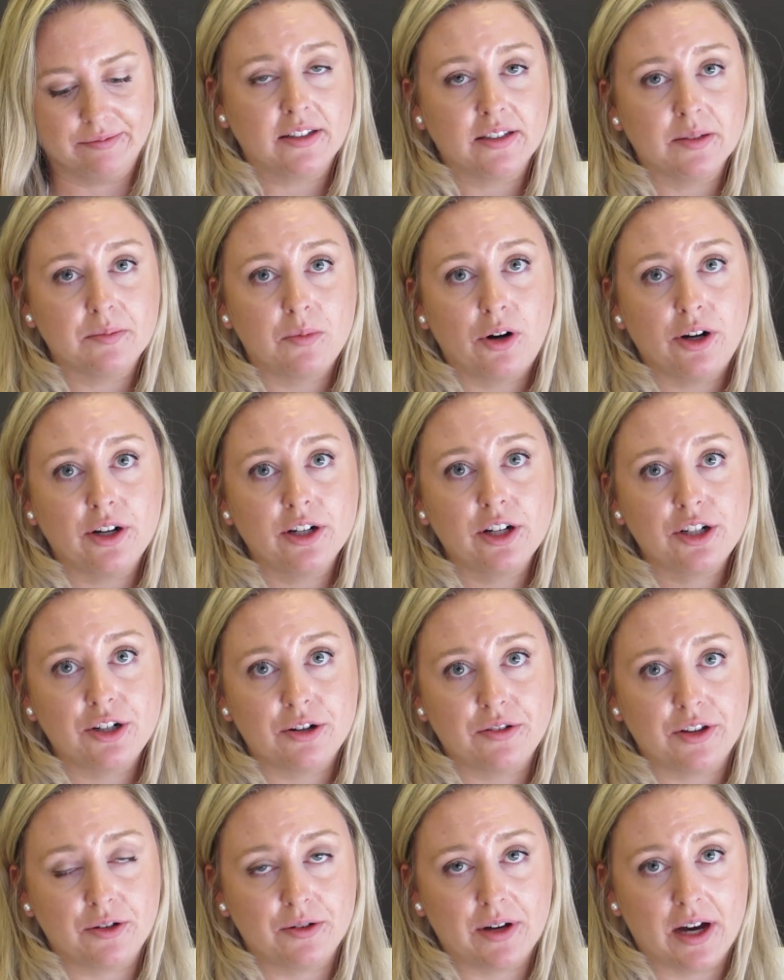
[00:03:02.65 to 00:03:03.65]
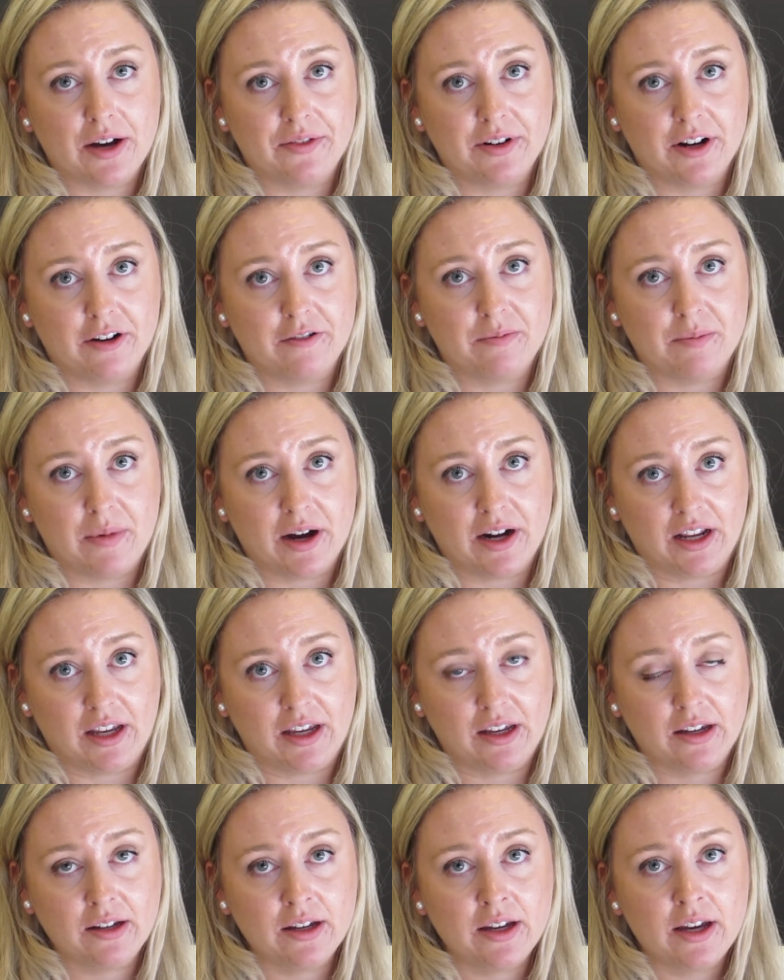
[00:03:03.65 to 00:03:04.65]
It's important to show that you have enough
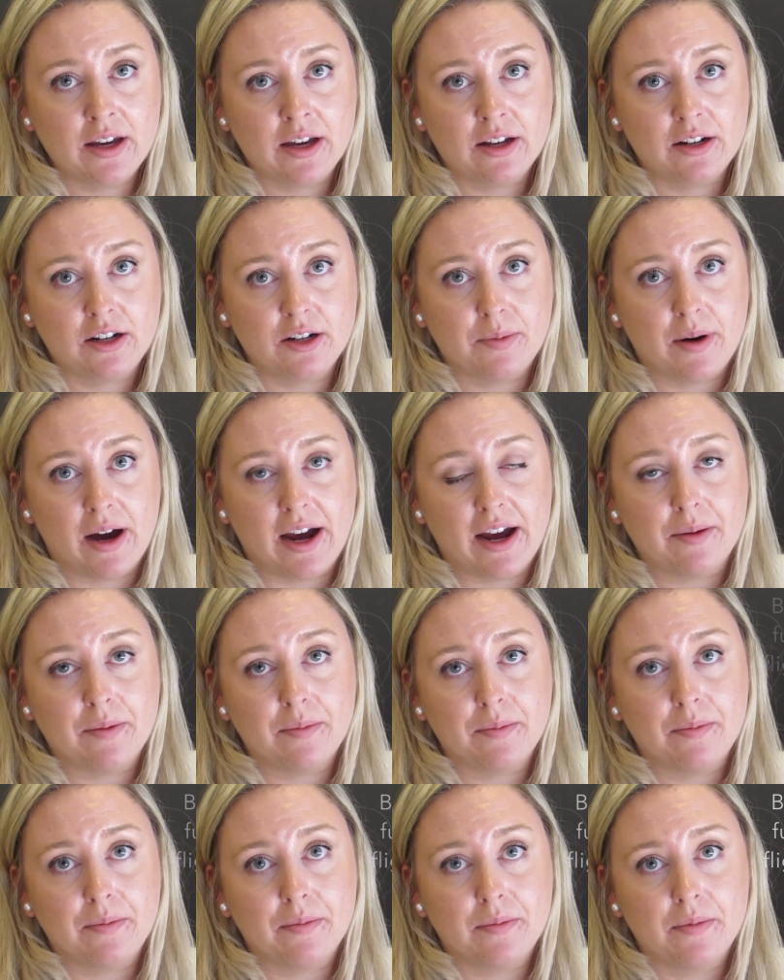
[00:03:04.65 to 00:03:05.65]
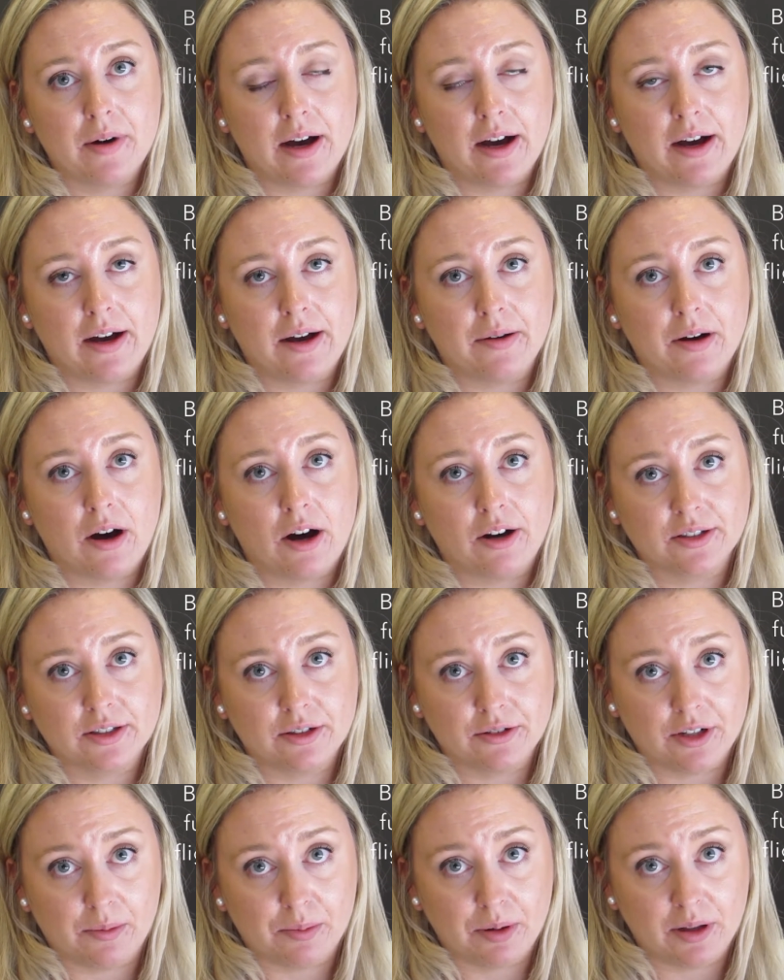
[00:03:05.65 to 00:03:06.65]
money to buy
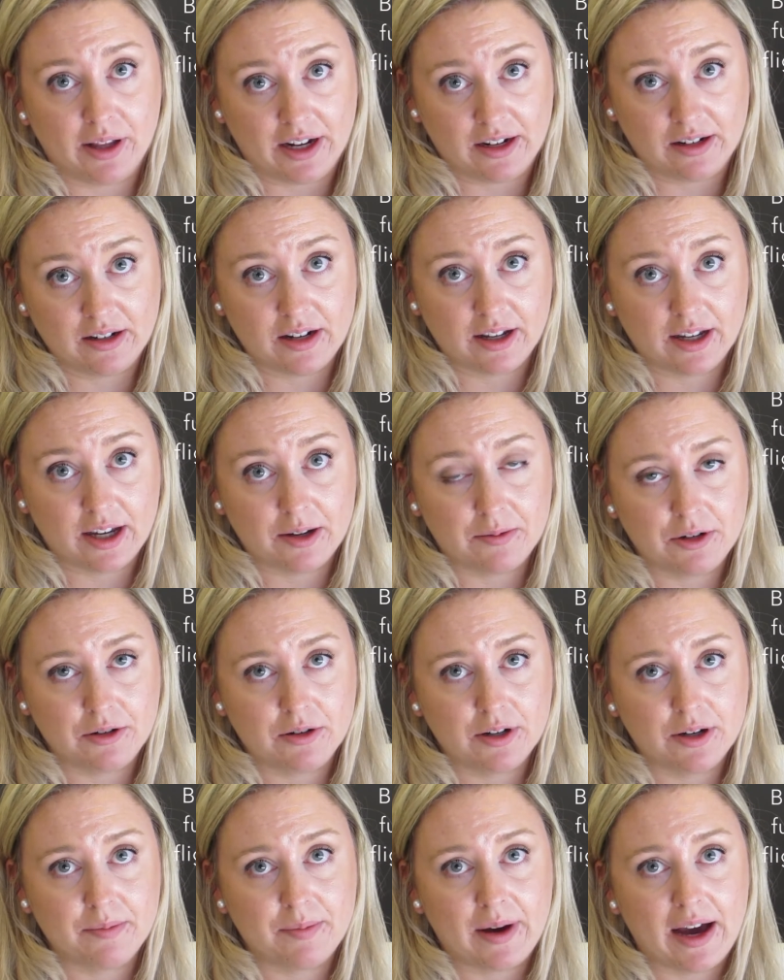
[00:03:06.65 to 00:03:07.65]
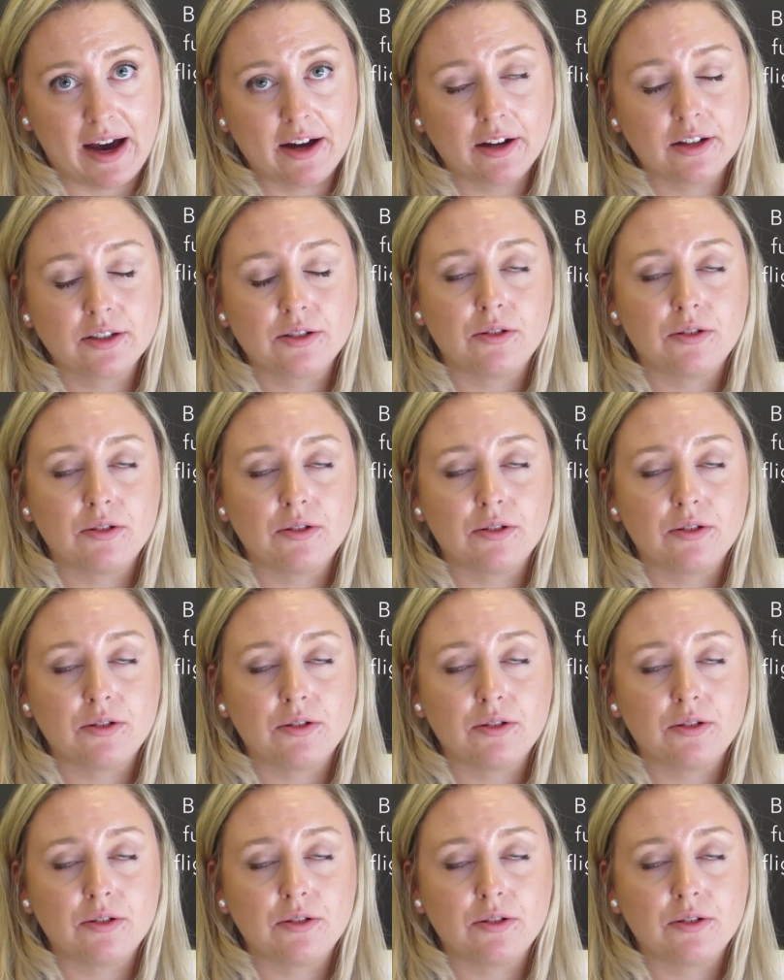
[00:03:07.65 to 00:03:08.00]
also your plane ticket when you come back.